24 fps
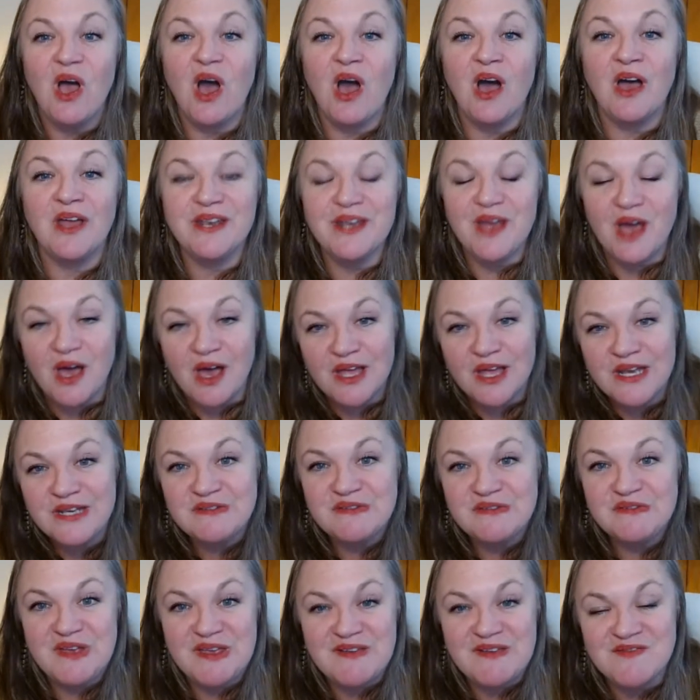on
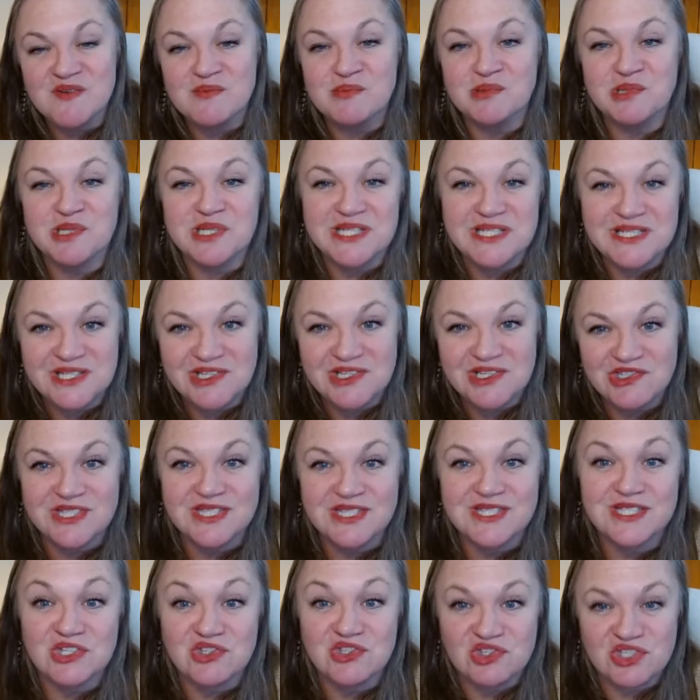unfavorable
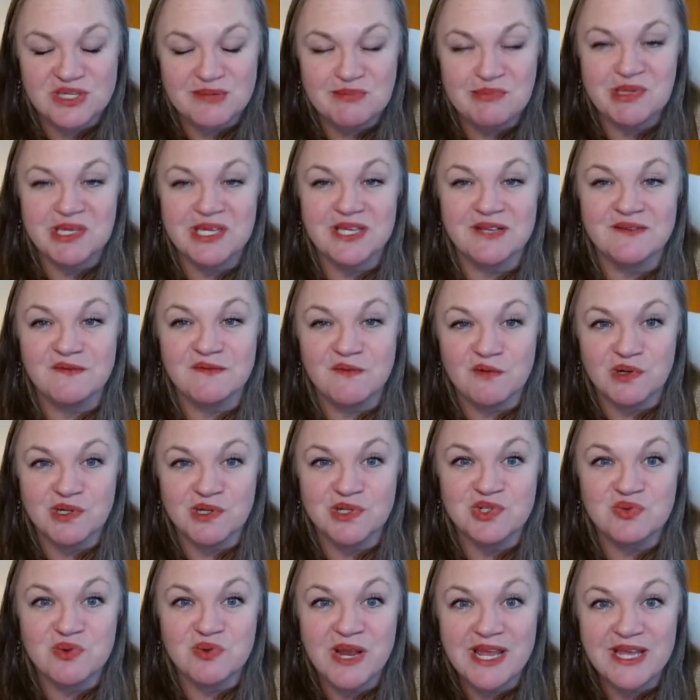conditions to shipping and
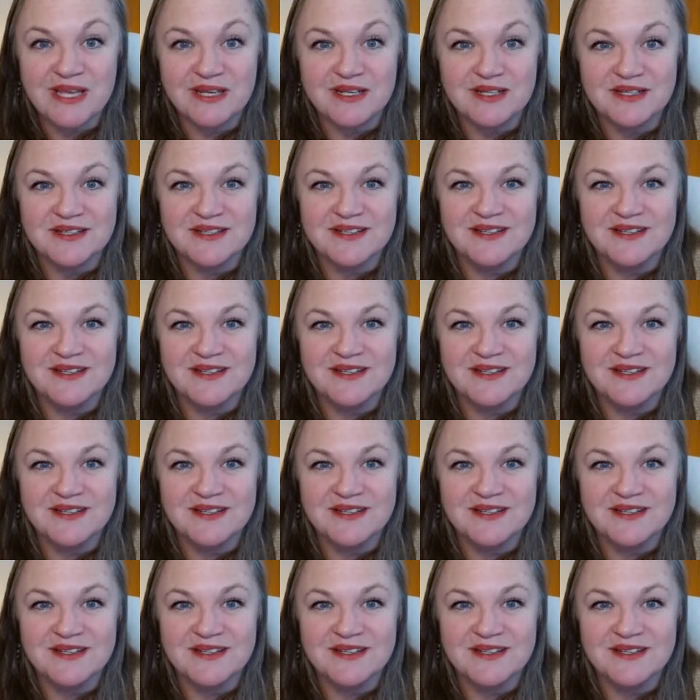foreign trade.